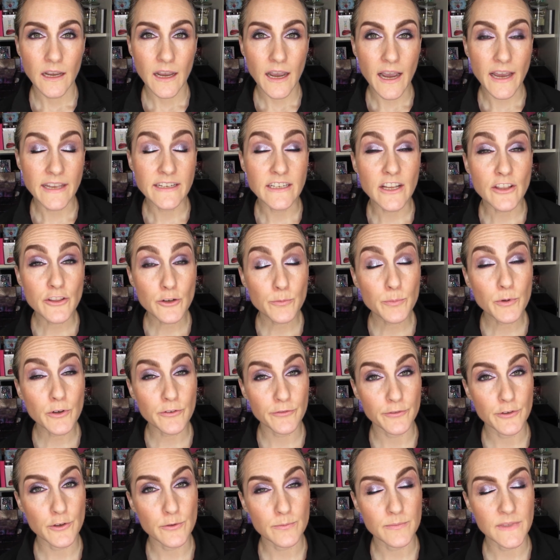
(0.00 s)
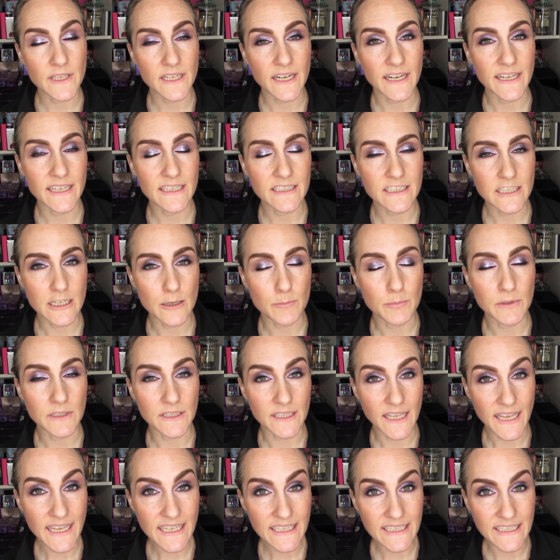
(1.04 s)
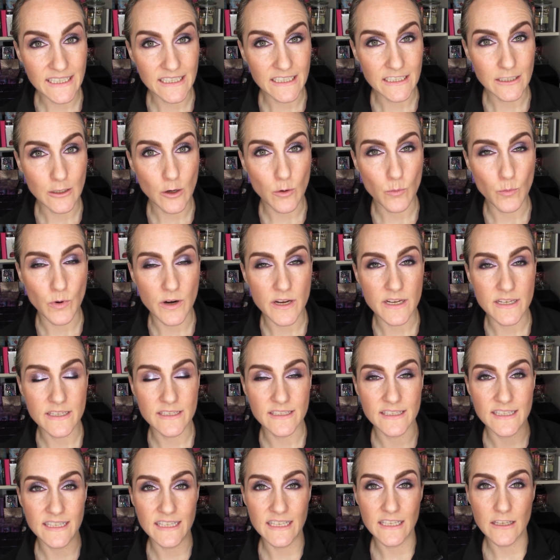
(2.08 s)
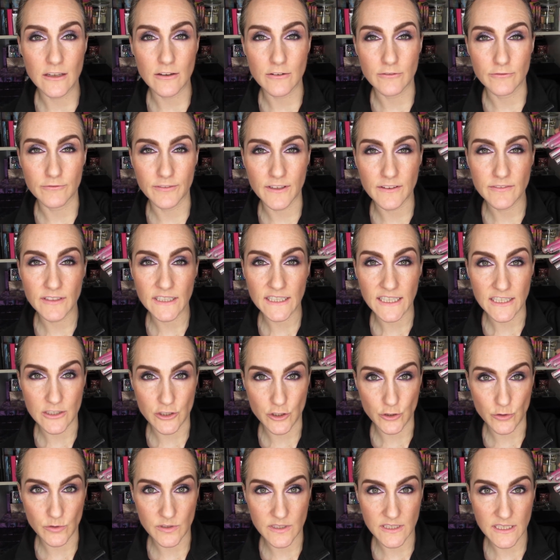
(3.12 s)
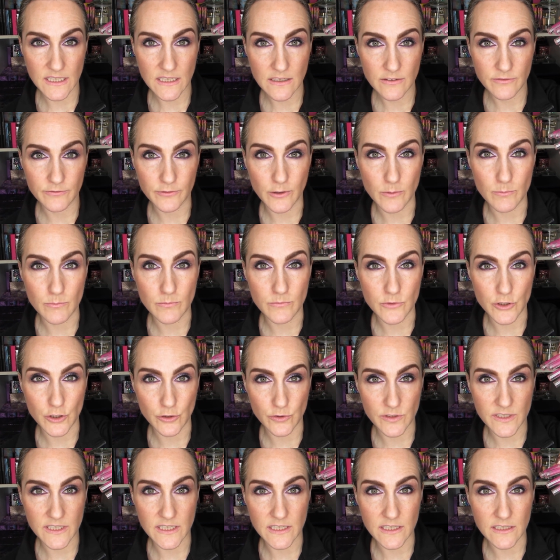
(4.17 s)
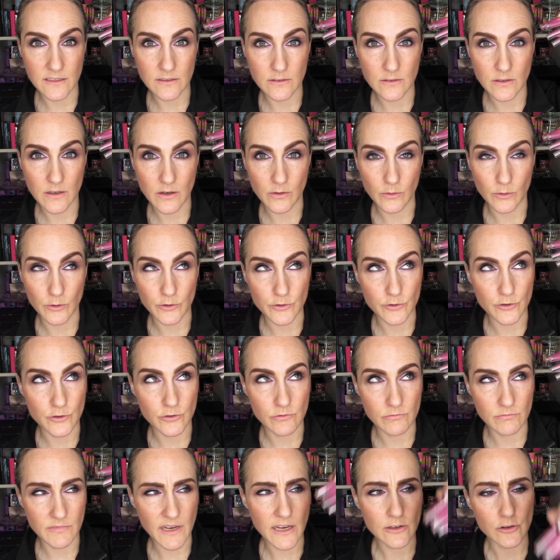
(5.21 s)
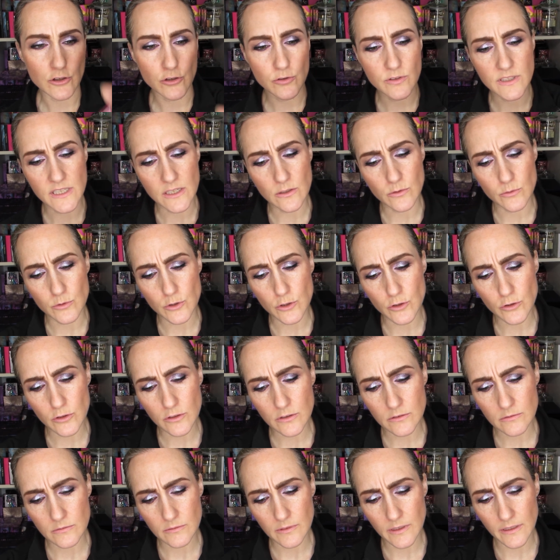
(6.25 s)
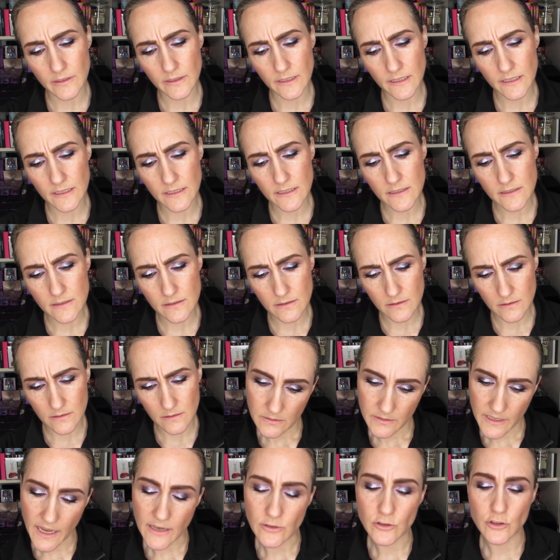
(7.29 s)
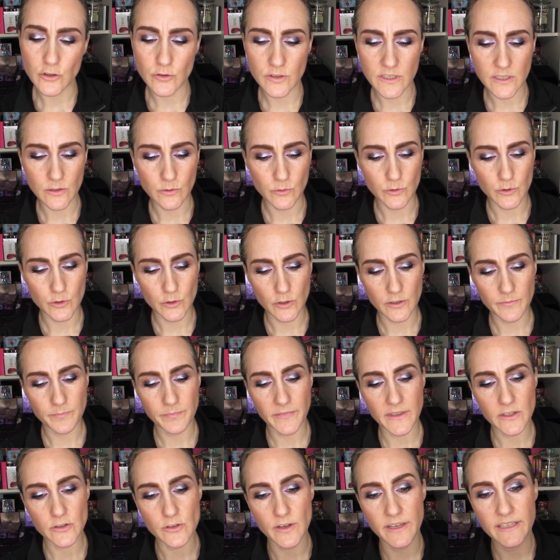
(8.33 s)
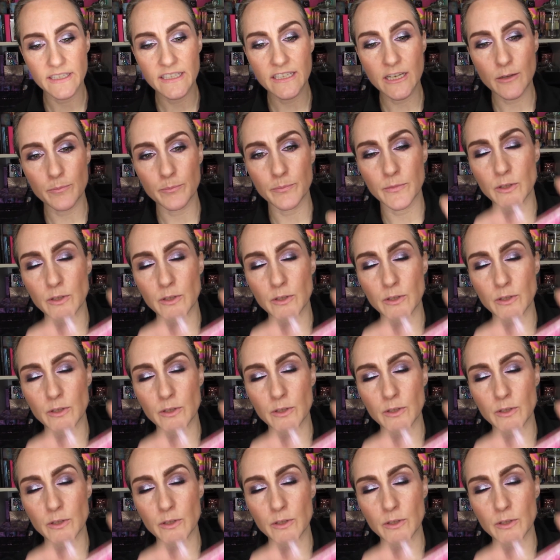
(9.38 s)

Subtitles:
Another perfume that I ended up liking was the Viva La Juicy from Juicy Couture, I think it is. Yeah, Juicy Couture. So I ended up